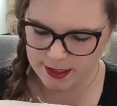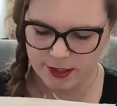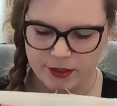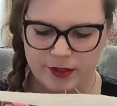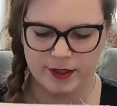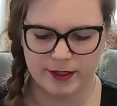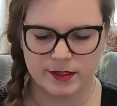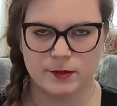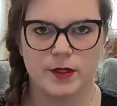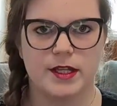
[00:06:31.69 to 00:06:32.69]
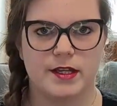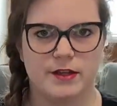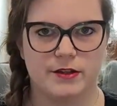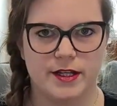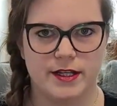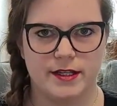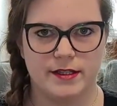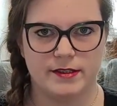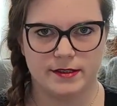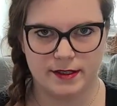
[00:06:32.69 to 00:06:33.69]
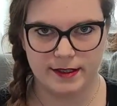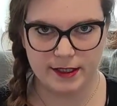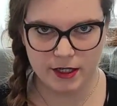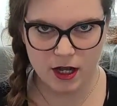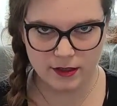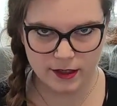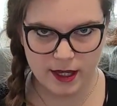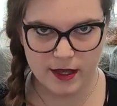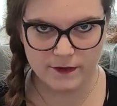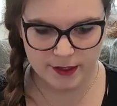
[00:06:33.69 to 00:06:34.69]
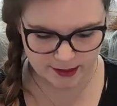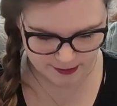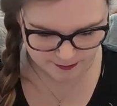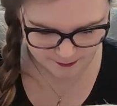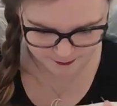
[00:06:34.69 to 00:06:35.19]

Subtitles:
So this one here is the linen cotton canvas.